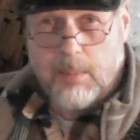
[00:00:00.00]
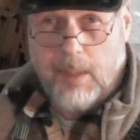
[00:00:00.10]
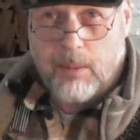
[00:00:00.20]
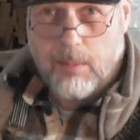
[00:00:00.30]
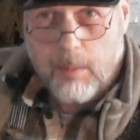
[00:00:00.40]
them
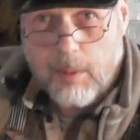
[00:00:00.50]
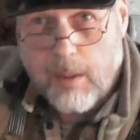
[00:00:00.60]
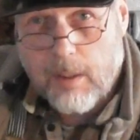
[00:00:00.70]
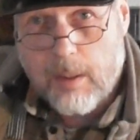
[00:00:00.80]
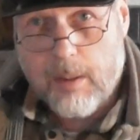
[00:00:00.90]
out in
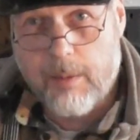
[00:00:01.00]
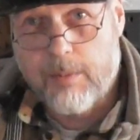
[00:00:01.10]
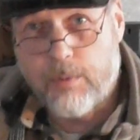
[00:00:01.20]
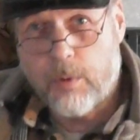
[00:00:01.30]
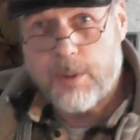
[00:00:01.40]
the
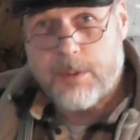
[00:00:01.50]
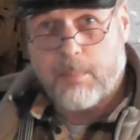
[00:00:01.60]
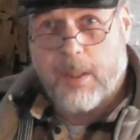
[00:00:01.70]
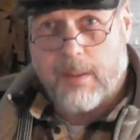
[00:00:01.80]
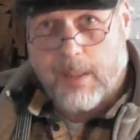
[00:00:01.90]
forest by the